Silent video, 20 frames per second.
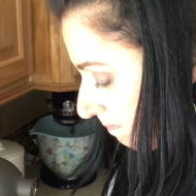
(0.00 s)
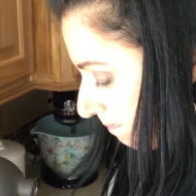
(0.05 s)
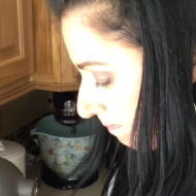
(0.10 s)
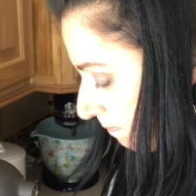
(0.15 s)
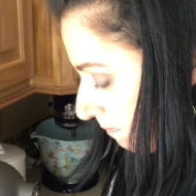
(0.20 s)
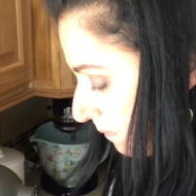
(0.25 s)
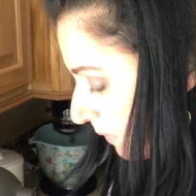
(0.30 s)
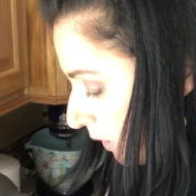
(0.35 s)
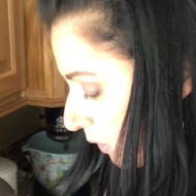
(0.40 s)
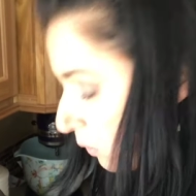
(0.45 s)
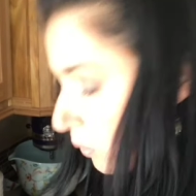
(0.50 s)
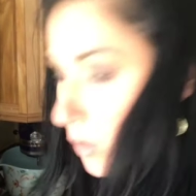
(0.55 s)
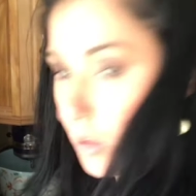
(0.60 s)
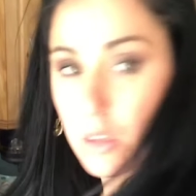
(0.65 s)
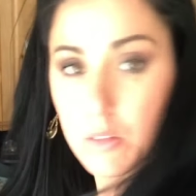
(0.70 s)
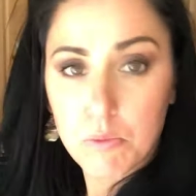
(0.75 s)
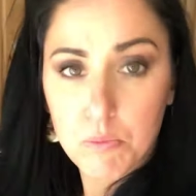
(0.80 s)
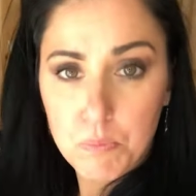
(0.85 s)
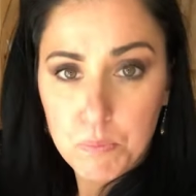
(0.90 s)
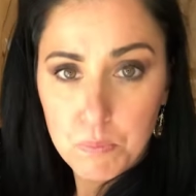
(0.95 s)
But we'll
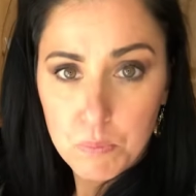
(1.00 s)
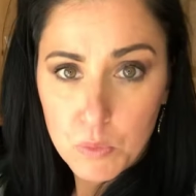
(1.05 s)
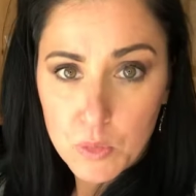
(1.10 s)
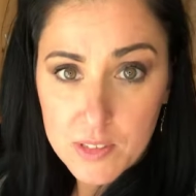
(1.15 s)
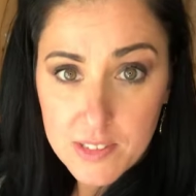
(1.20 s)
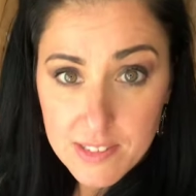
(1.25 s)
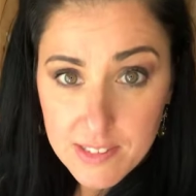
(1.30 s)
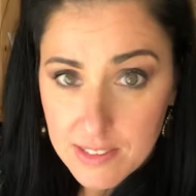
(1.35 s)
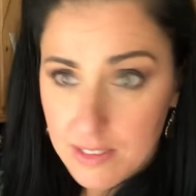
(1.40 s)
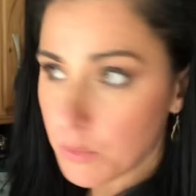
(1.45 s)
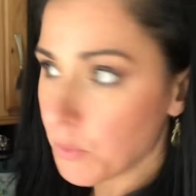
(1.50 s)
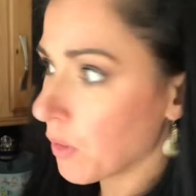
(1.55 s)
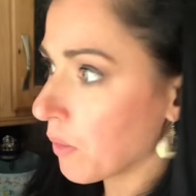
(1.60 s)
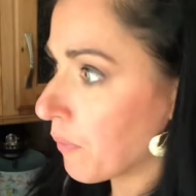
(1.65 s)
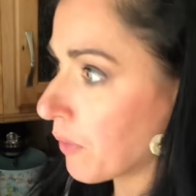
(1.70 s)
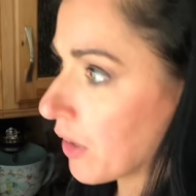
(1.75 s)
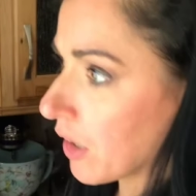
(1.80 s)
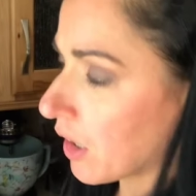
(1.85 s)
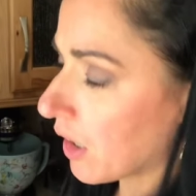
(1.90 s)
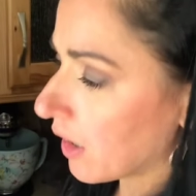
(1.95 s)
see where we
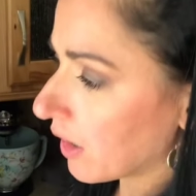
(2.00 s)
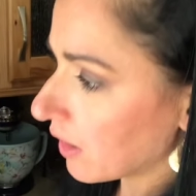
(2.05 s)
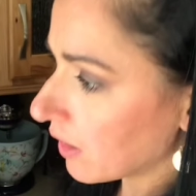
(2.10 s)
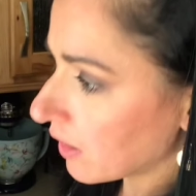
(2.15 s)
are